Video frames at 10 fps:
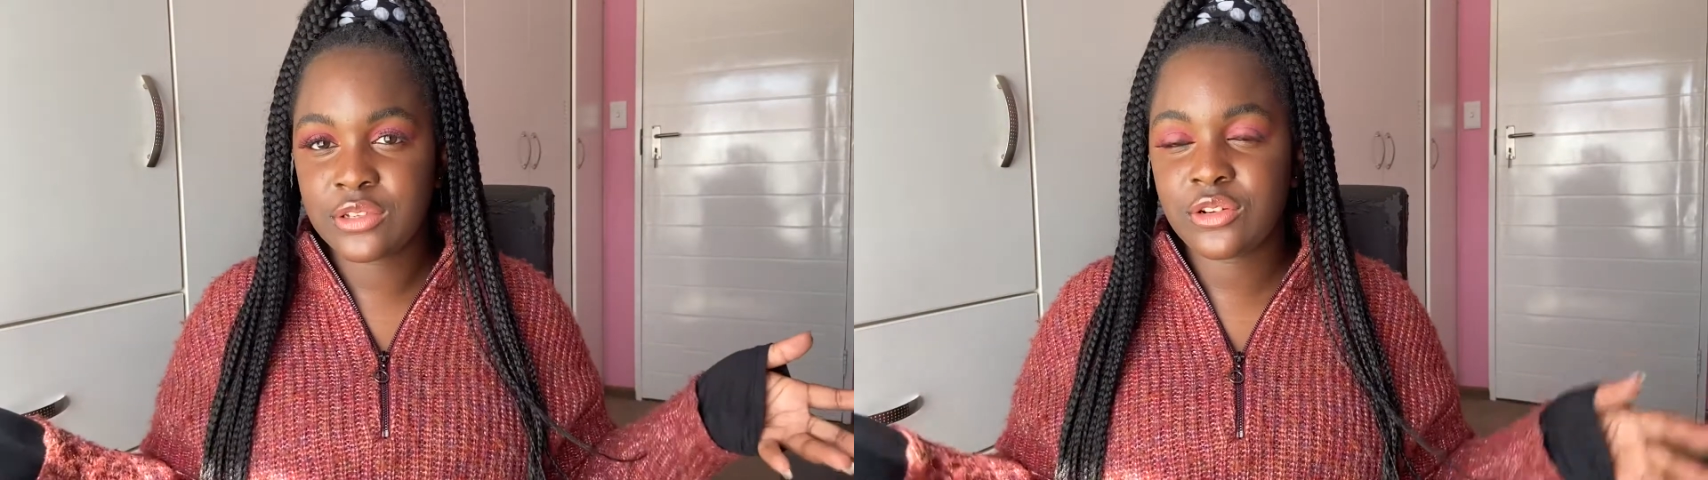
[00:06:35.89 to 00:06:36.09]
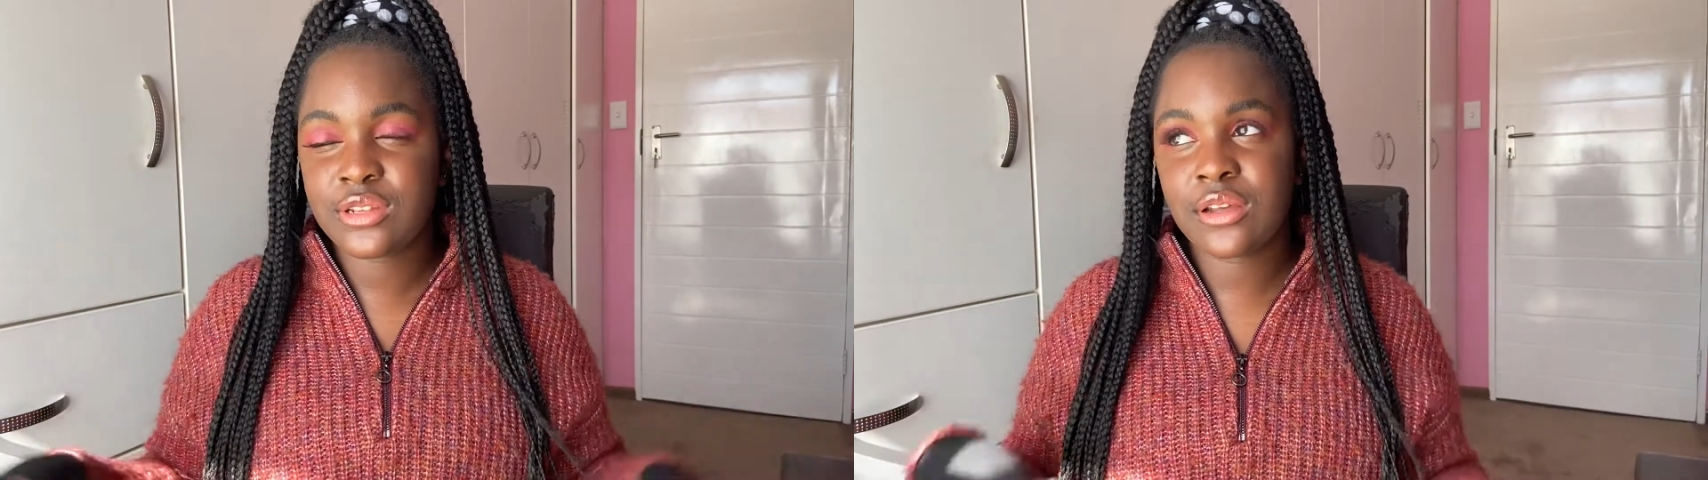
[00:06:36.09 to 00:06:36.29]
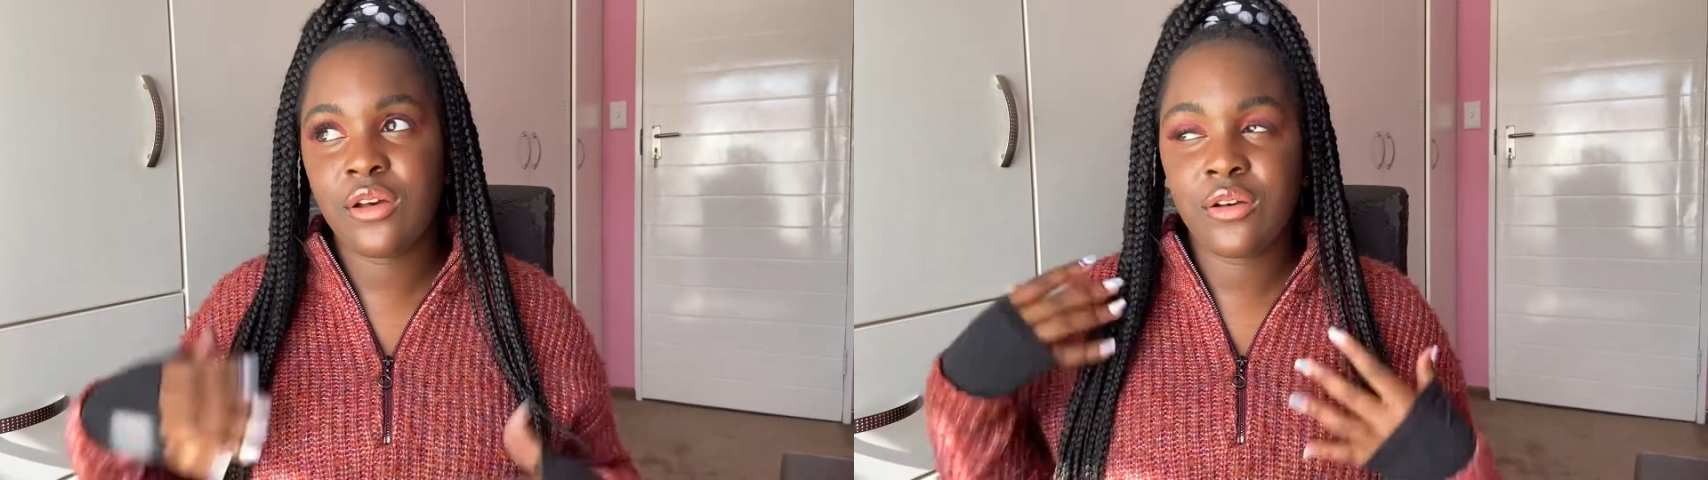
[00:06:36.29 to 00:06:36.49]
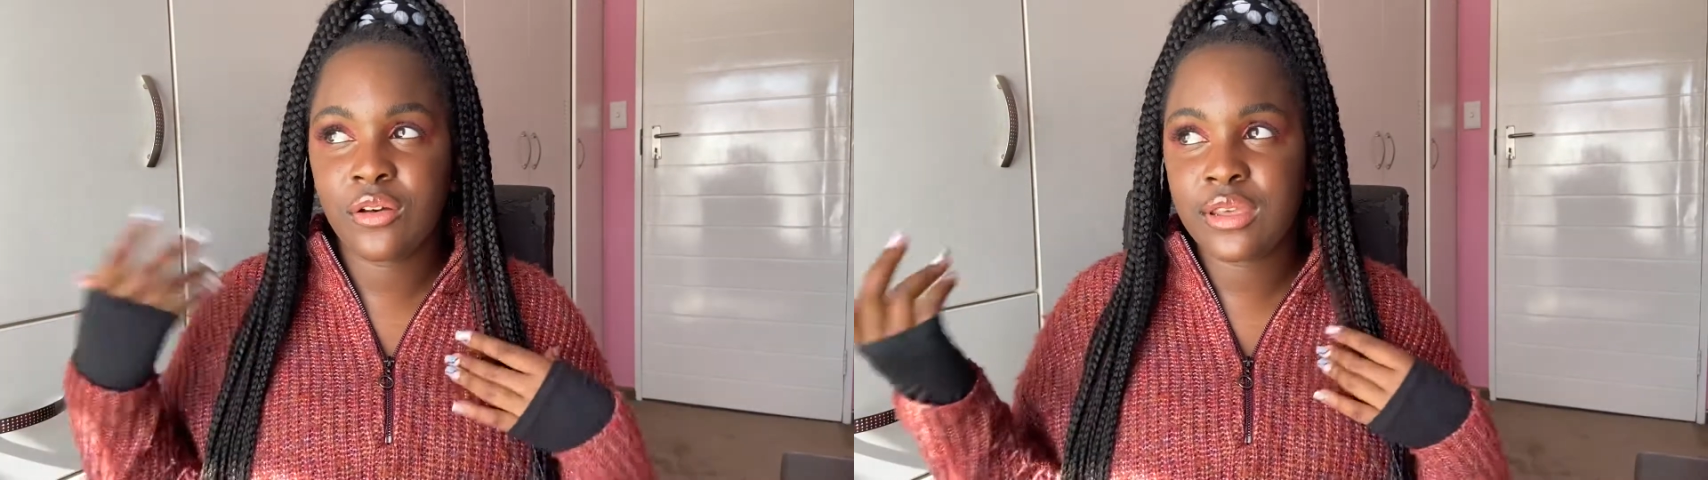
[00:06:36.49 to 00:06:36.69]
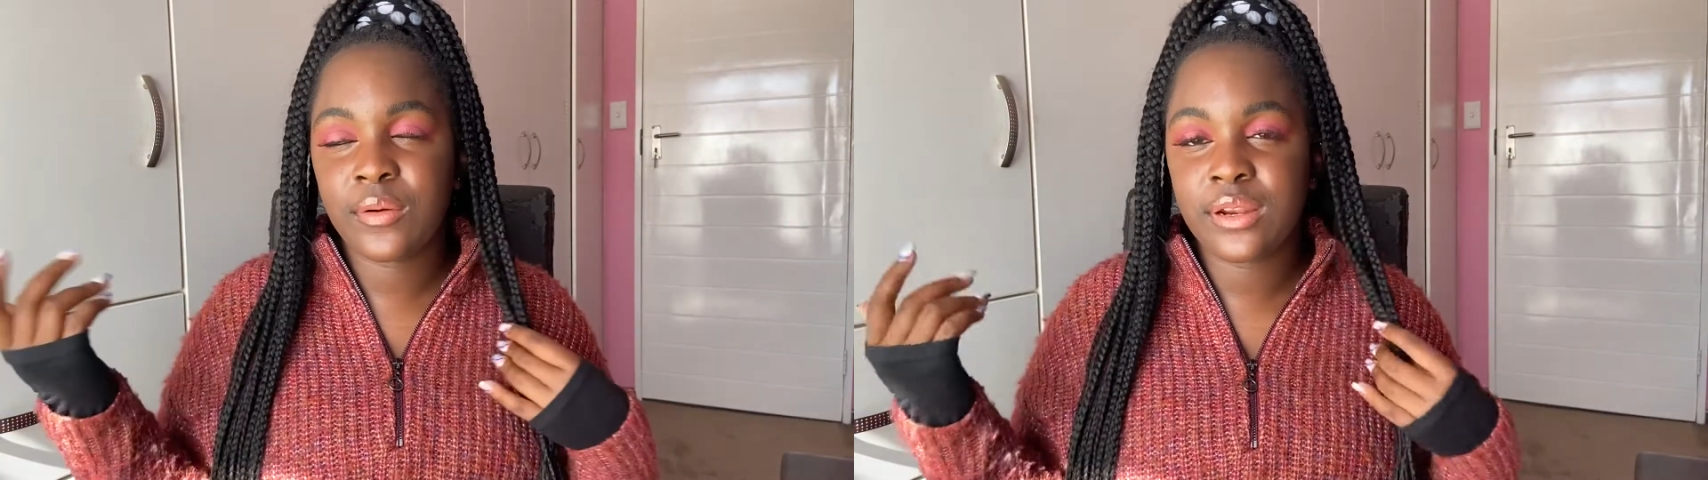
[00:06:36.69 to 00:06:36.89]
So I was like, oh,
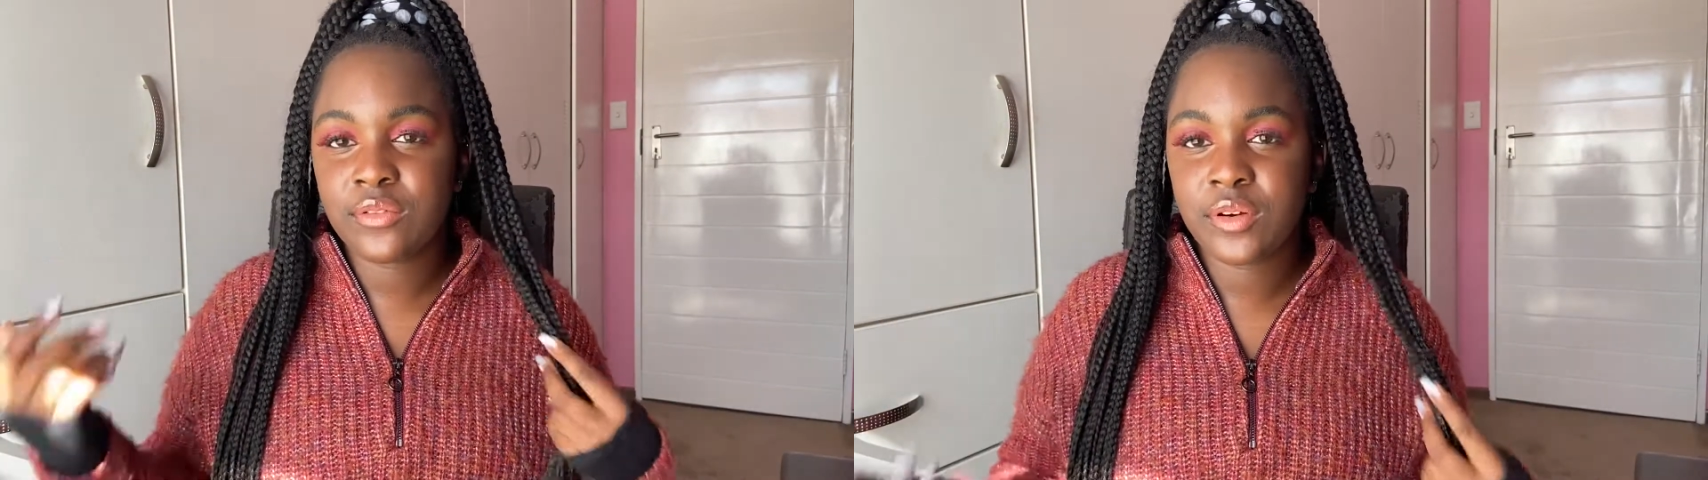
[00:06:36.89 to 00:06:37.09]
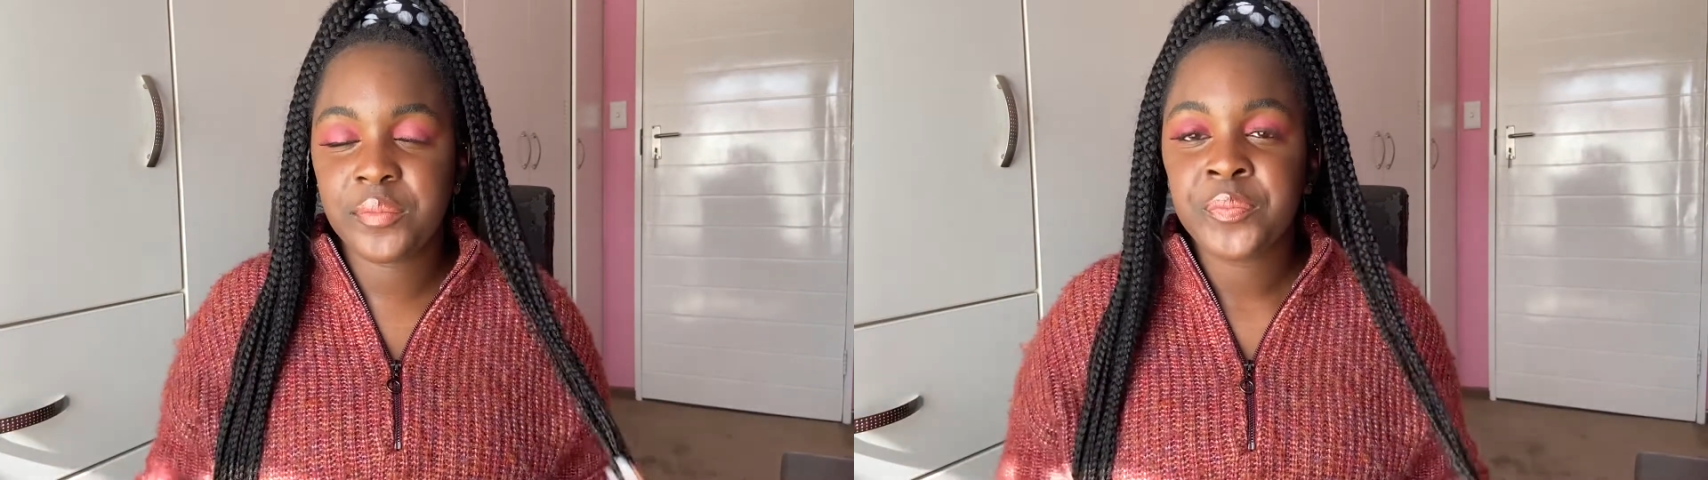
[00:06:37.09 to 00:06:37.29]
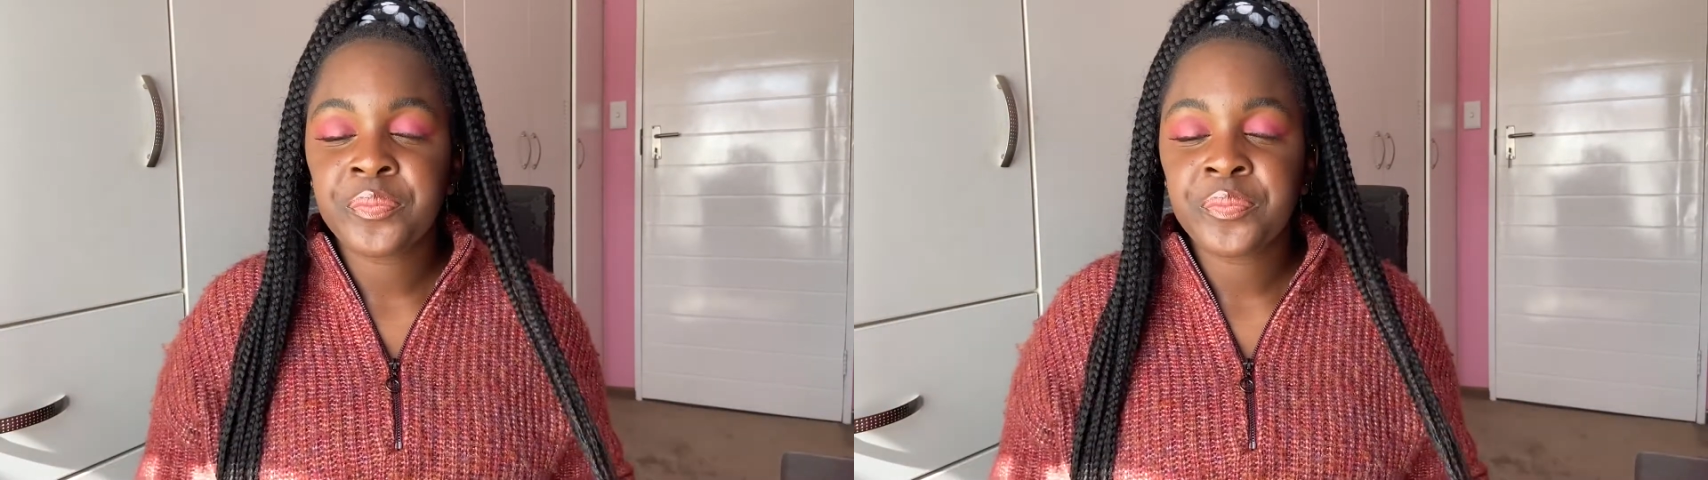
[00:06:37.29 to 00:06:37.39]
okay, whatever.